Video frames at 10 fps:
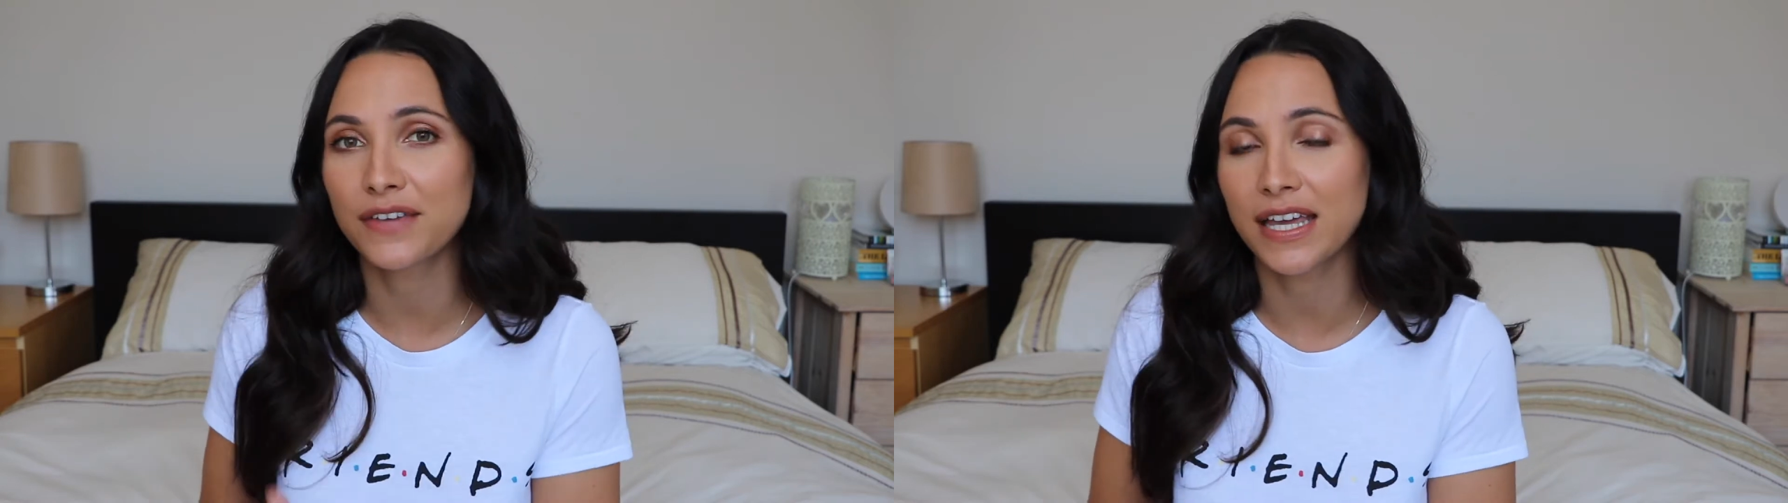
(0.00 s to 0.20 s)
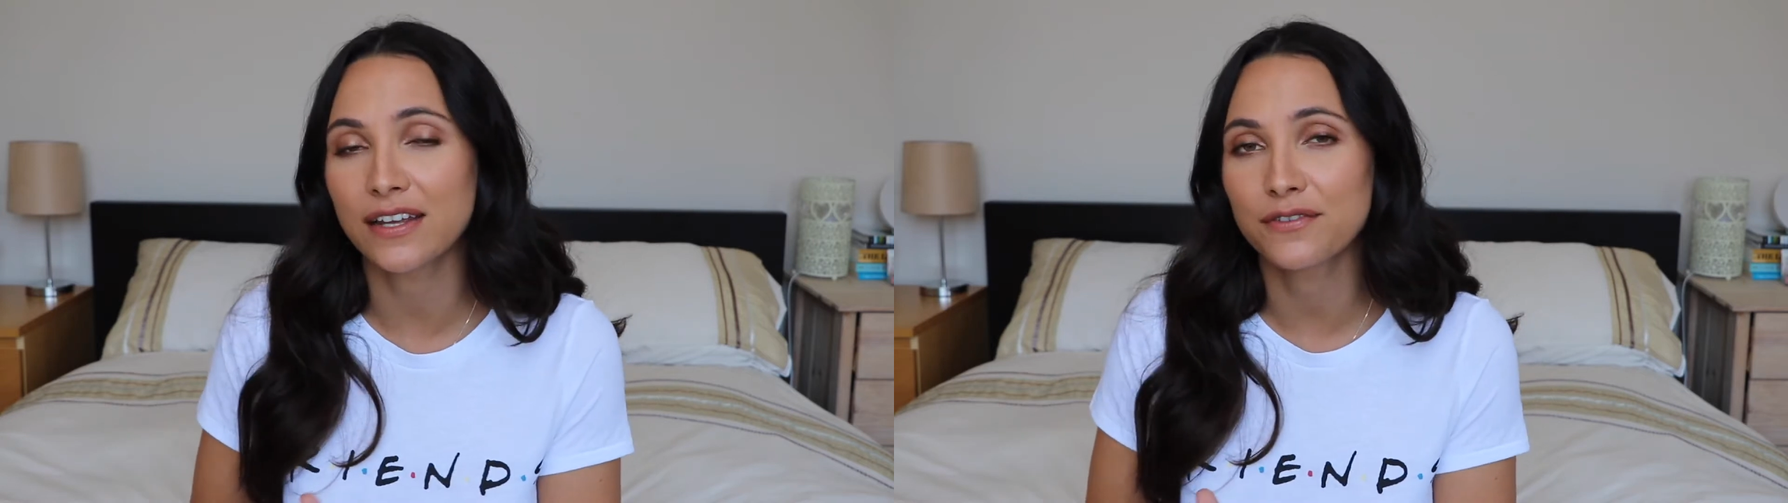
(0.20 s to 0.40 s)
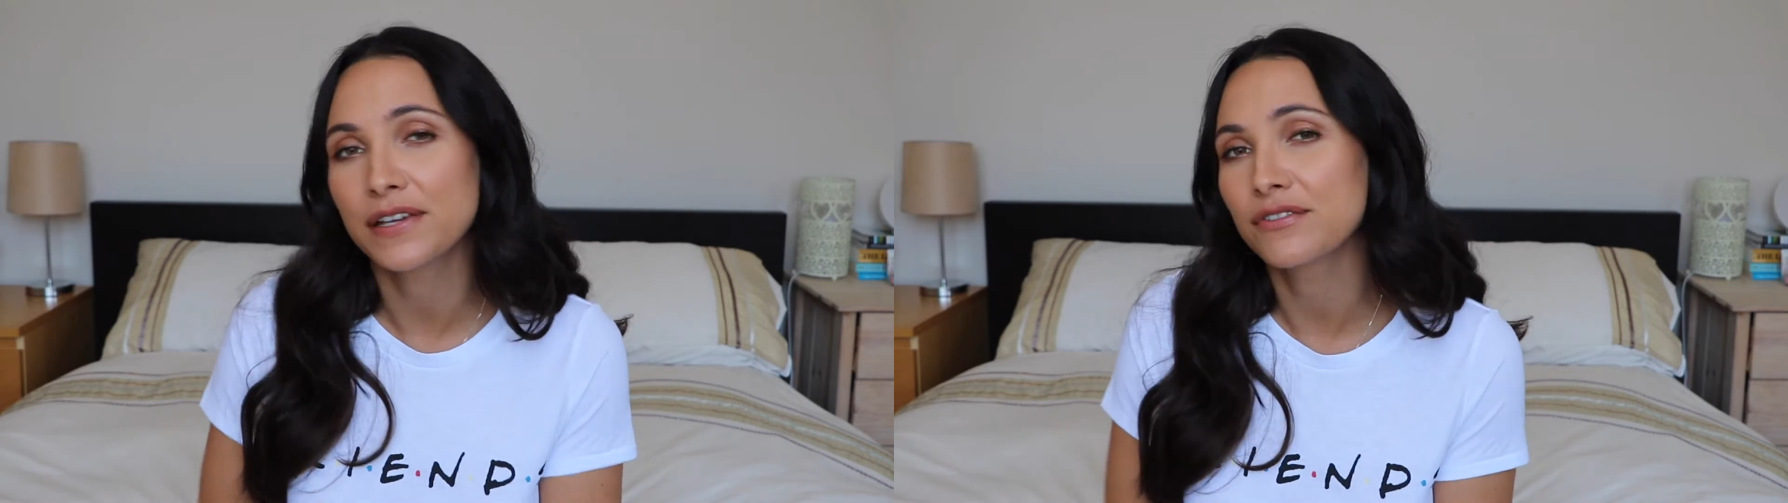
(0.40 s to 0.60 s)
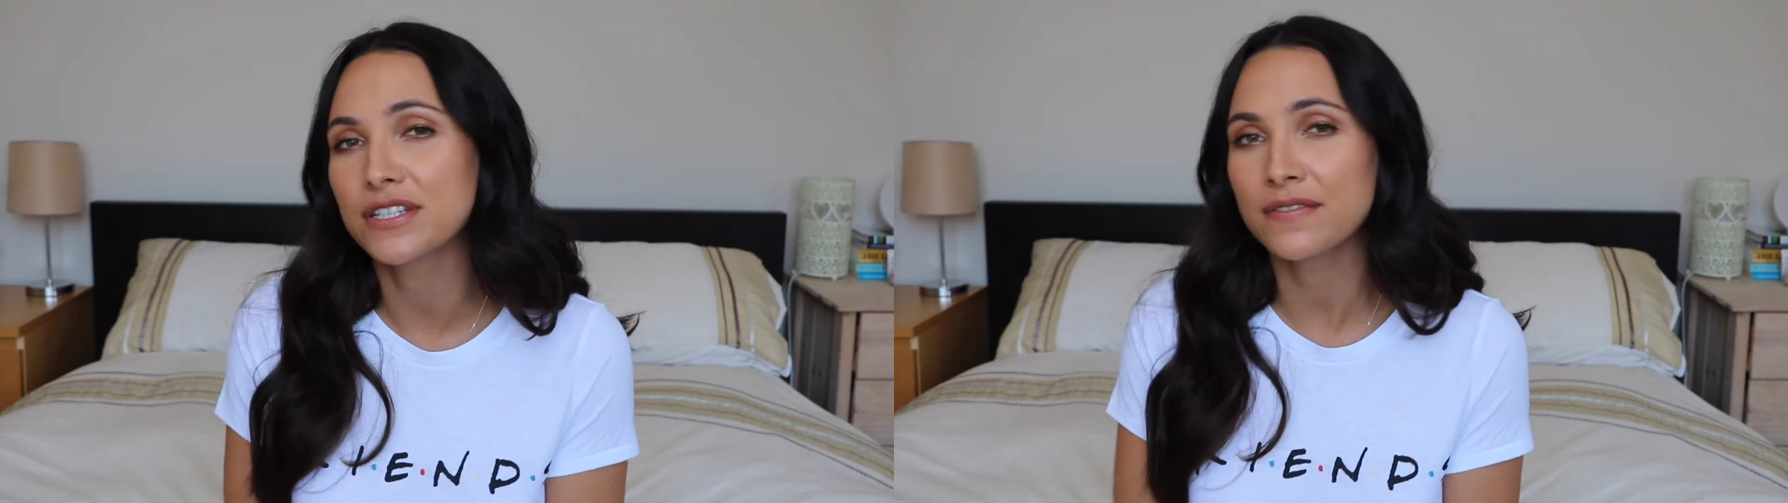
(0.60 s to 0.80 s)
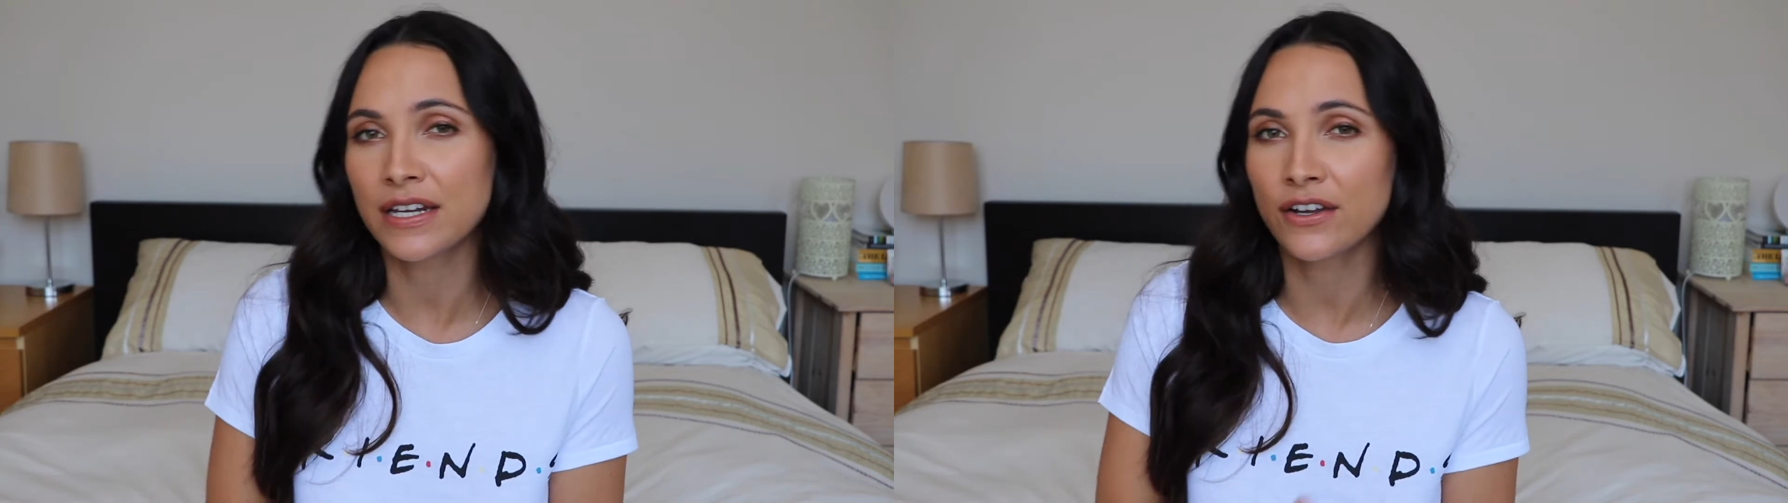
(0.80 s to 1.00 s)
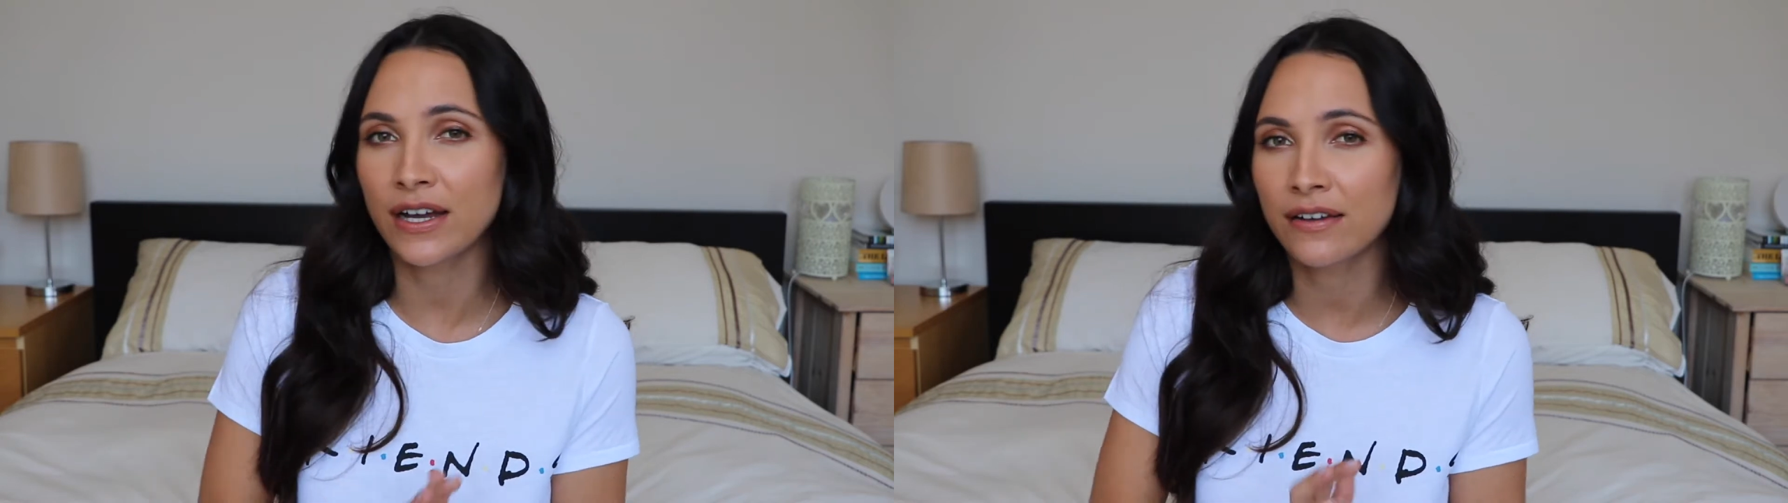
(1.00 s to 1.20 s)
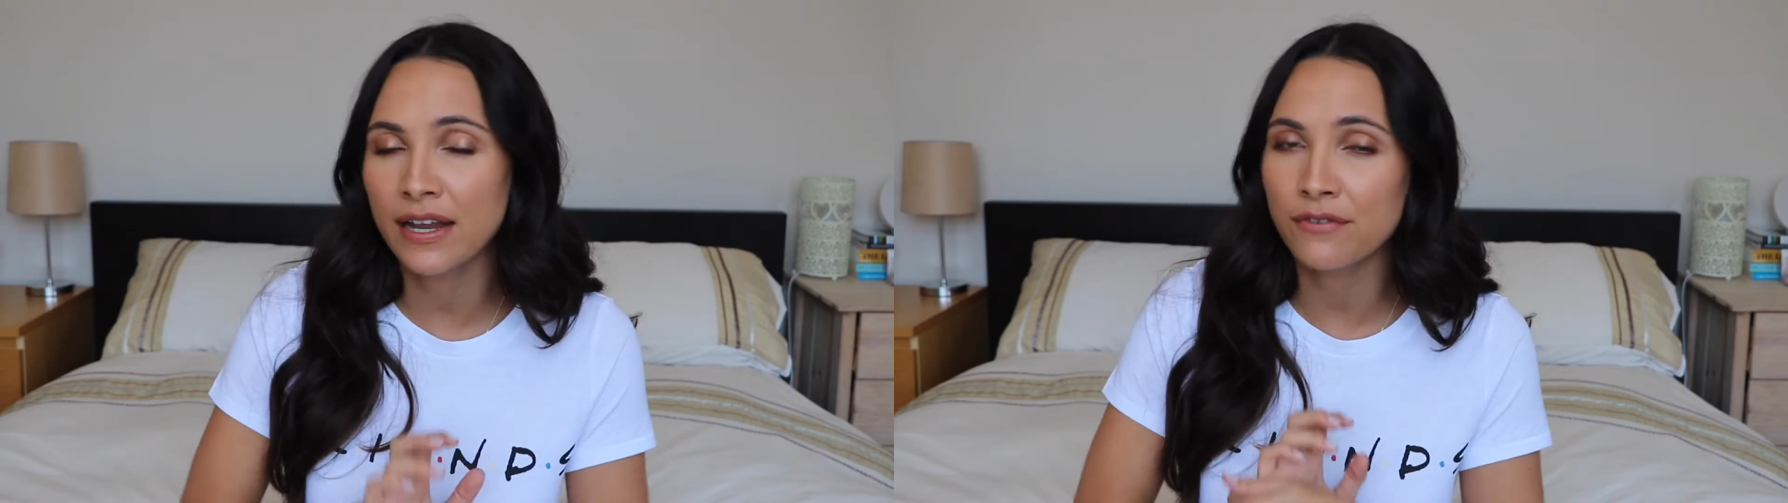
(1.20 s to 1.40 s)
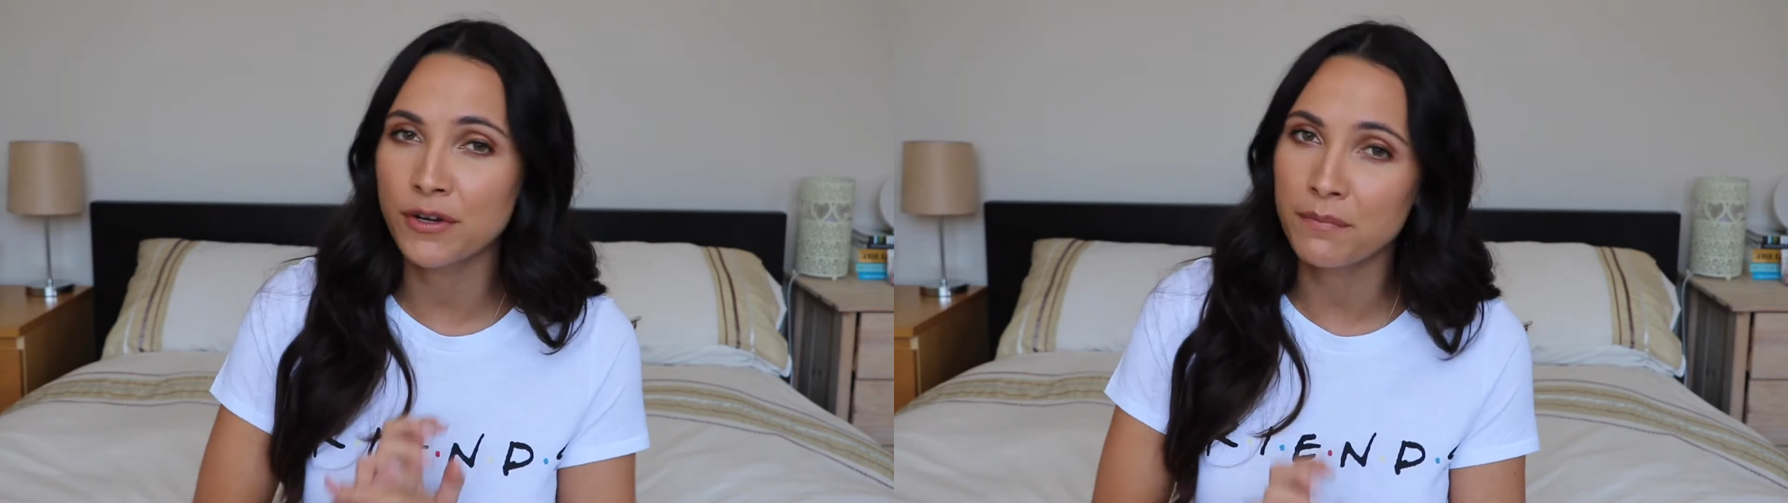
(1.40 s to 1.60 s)
getting a favorites video out
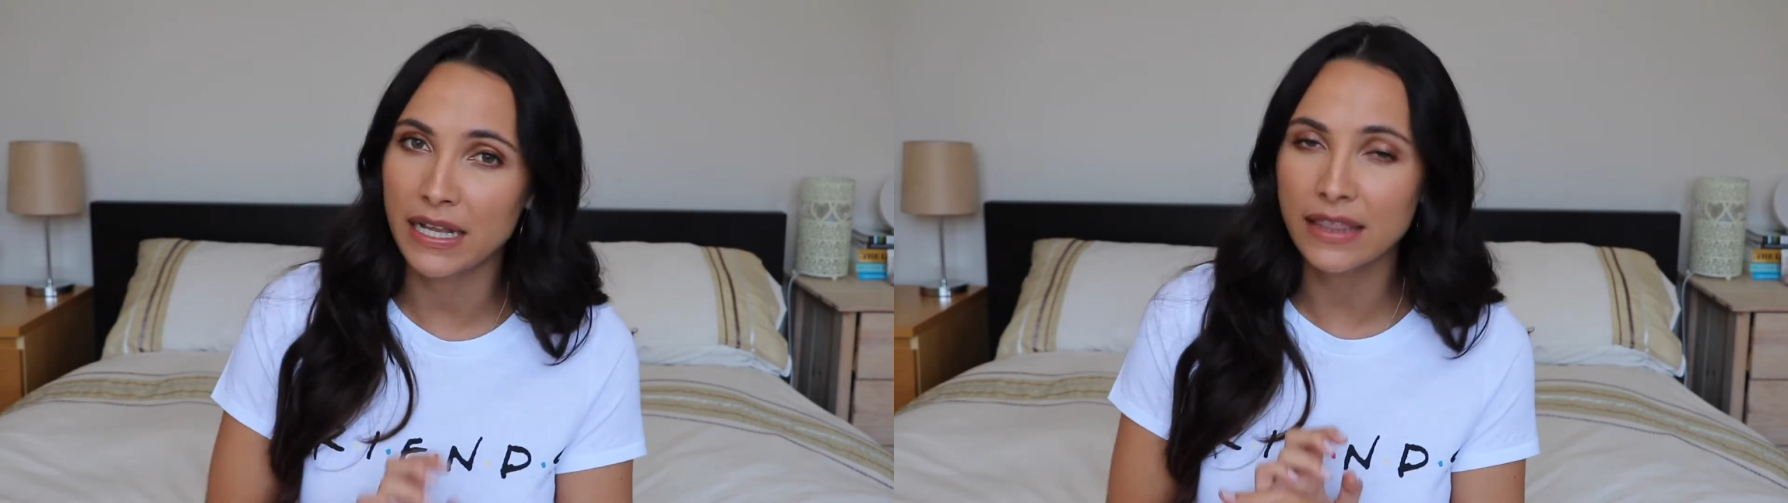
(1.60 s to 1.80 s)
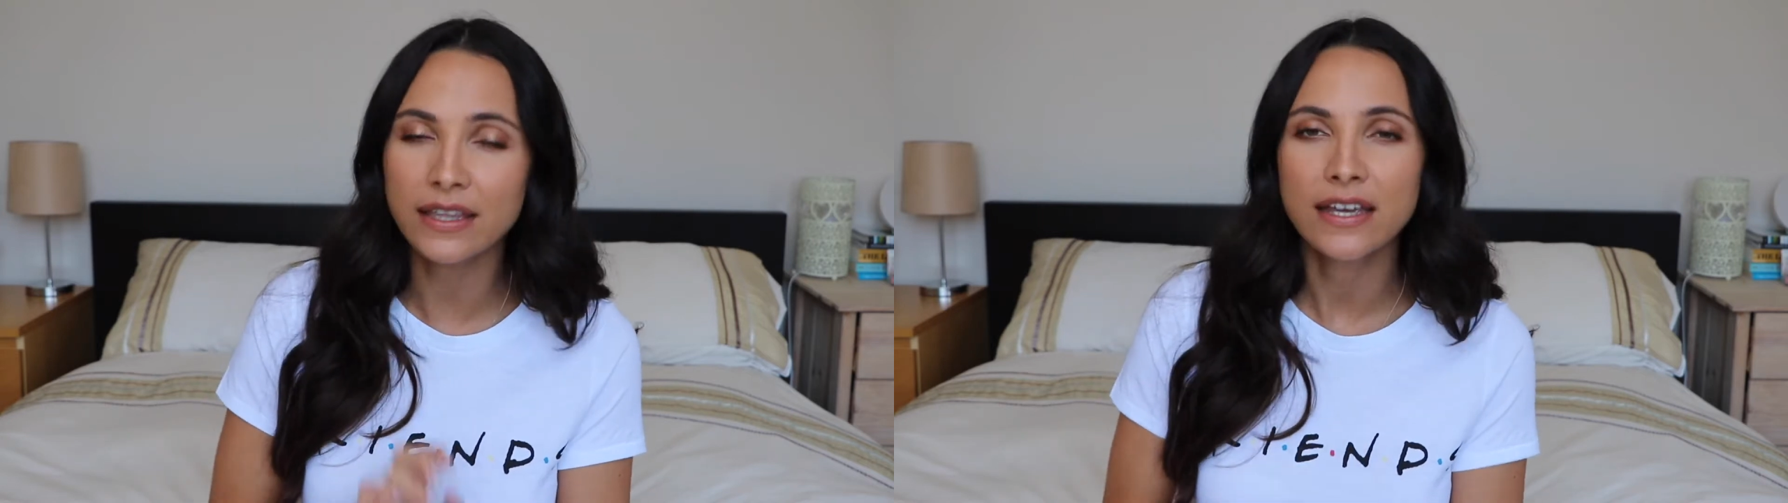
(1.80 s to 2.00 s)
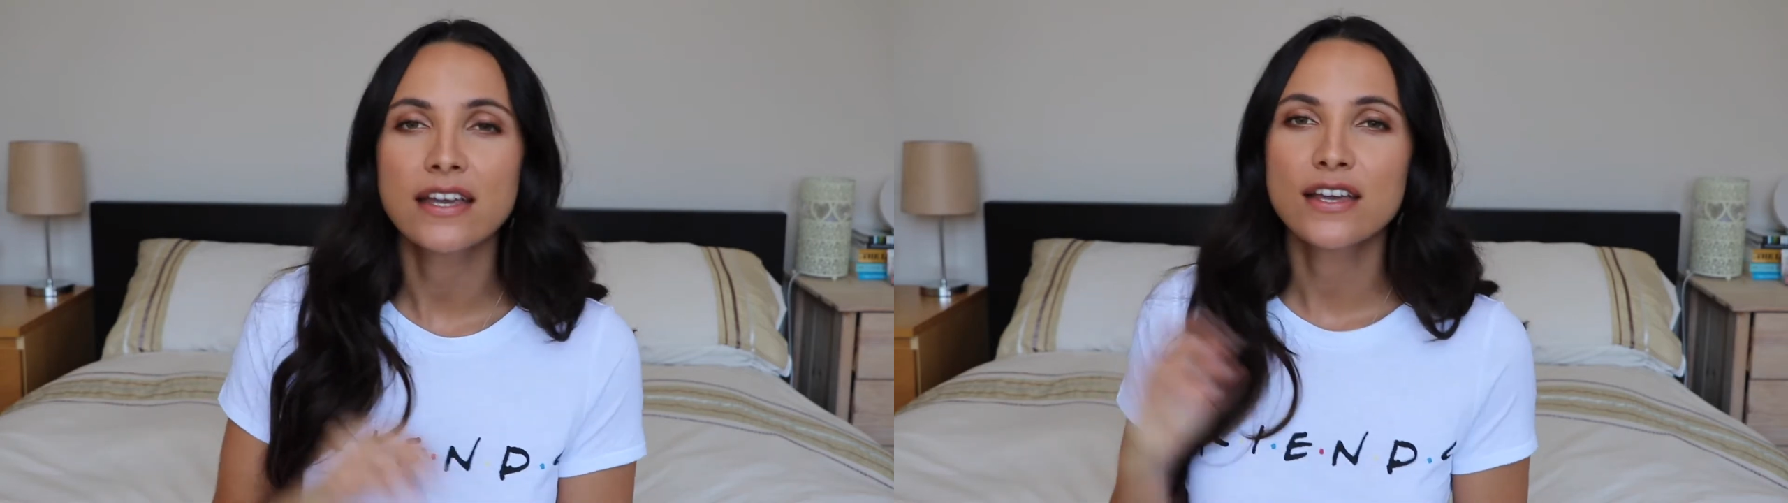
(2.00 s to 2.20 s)
every month.